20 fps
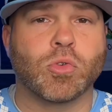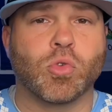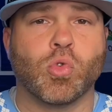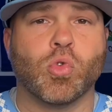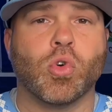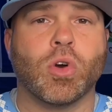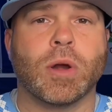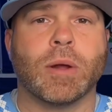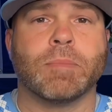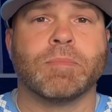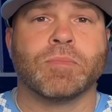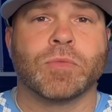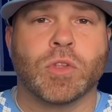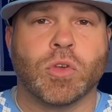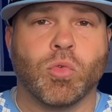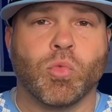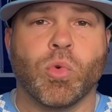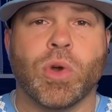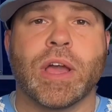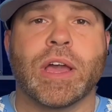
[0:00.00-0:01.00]
going
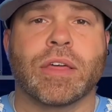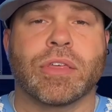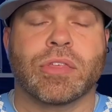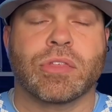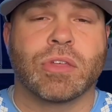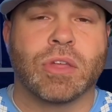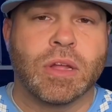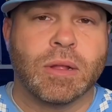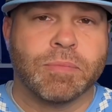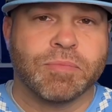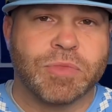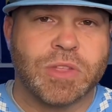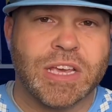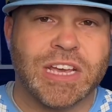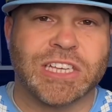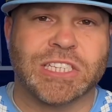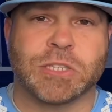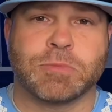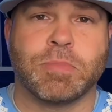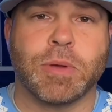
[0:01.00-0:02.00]
with the
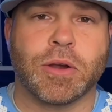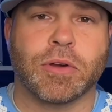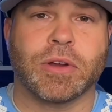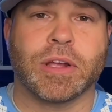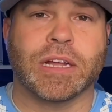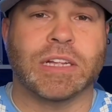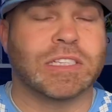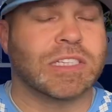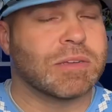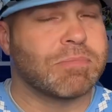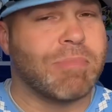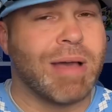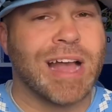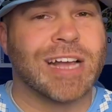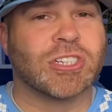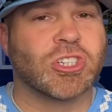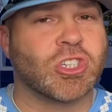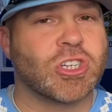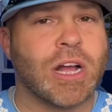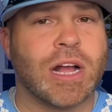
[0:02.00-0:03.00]
experience.
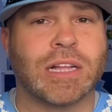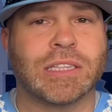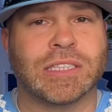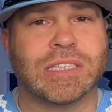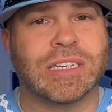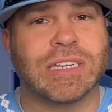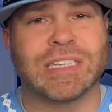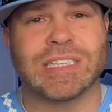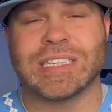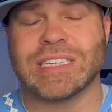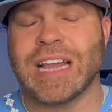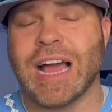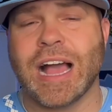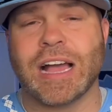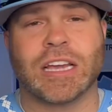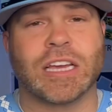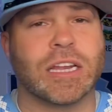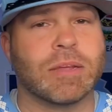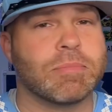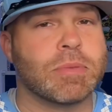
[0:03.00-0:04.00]
Max Johnson is
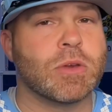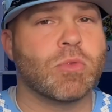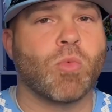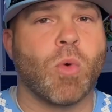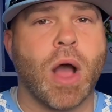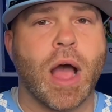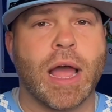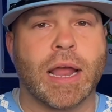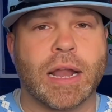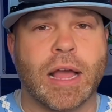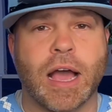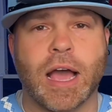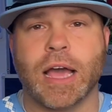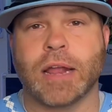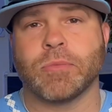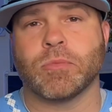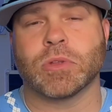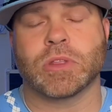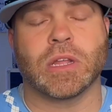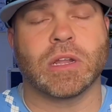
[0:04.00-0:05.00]
not going to be
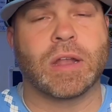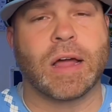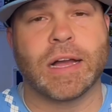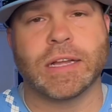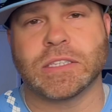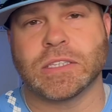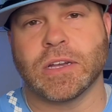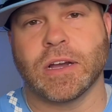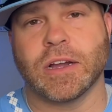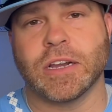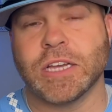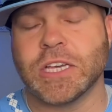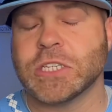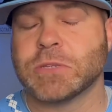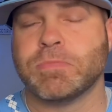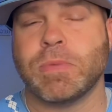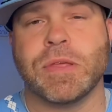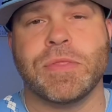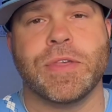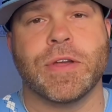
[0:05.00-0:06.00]
wide-eyed with the lights on. He's
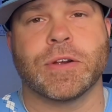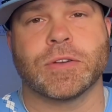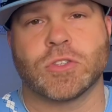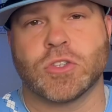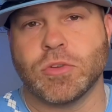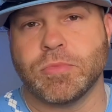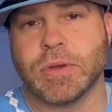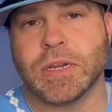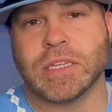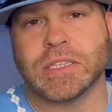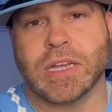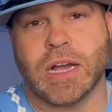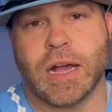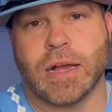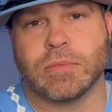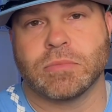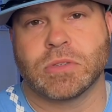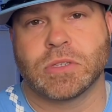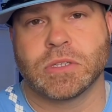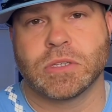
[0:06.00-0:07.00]
been there too many
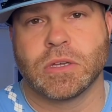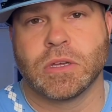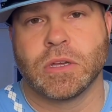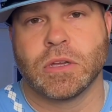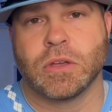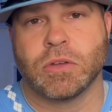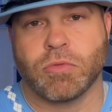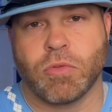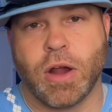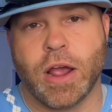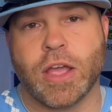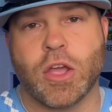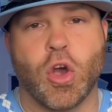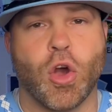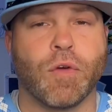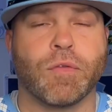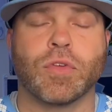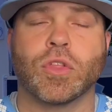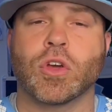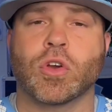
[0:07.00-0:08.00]
times, right?
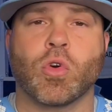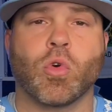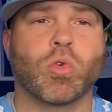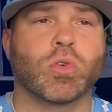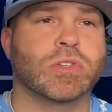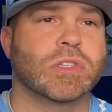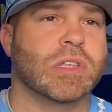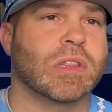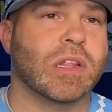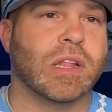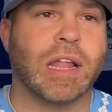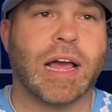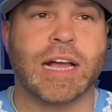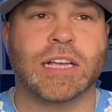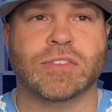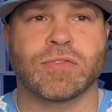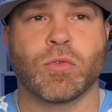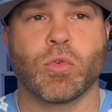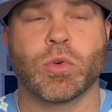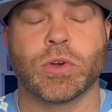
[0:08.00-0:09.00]
Over the course of the
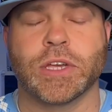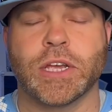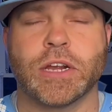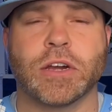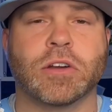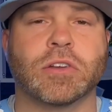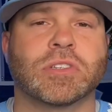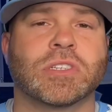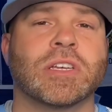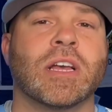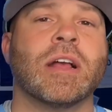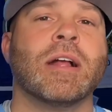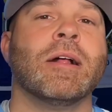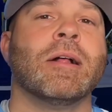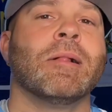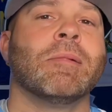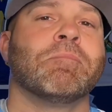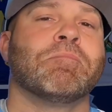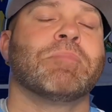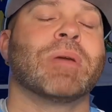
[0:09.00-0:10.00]
last 4 years,
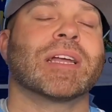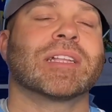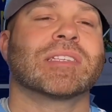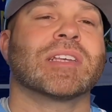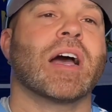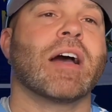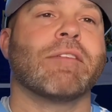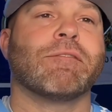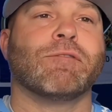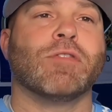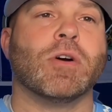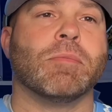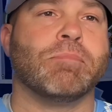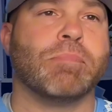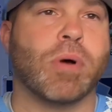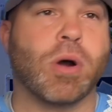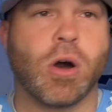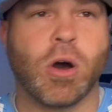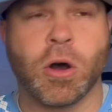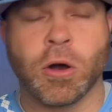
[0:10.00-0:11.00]
big-time
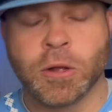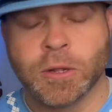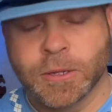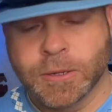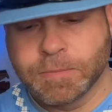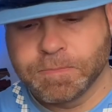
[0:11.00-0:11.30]
football.